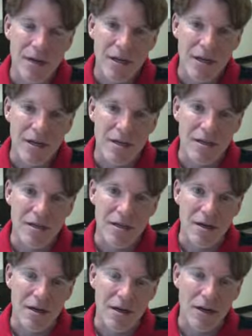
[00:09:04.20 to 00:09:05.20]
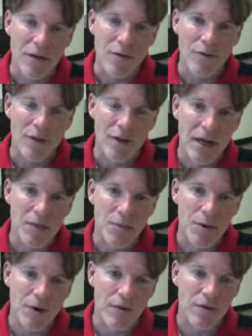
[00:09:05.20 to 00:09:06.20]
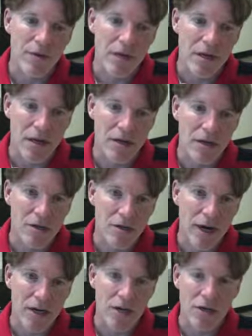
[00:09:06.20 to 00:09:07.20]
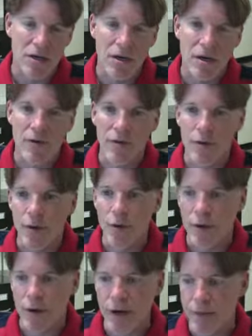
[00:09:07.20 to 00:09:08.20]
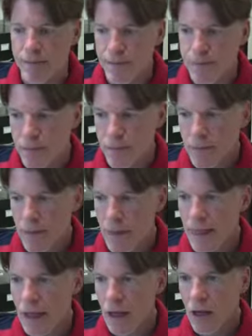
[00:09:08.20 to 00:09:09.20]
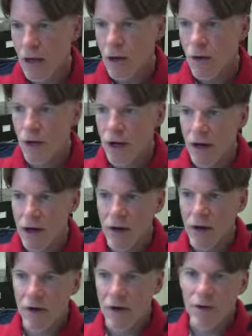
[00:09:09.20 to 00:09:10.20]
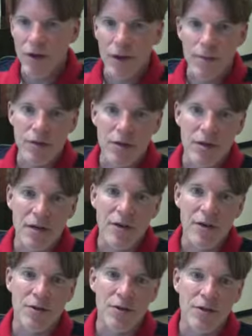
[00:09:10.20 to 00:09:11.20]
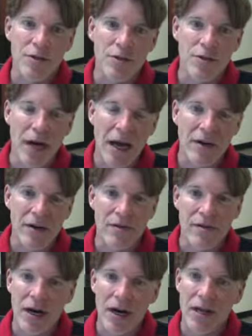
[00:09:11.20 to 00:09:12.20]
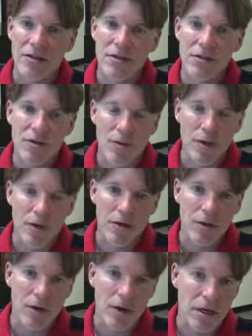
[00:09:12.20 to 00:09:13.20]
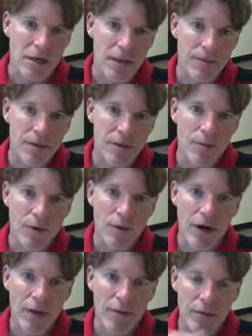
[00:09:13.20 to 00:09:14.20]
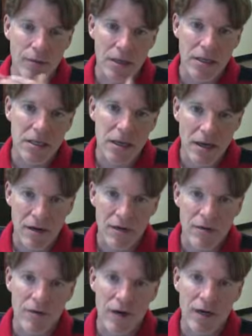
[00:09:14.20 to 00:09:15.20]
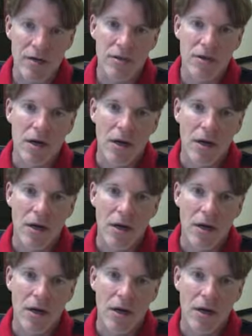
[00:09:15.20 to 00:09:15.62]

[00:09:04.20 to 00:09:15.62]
And hopefully that's part of the attraction of our program. We offer the opportunity for you to have an advisor. So when you are accepted in the program, you'll be assigned an advisor.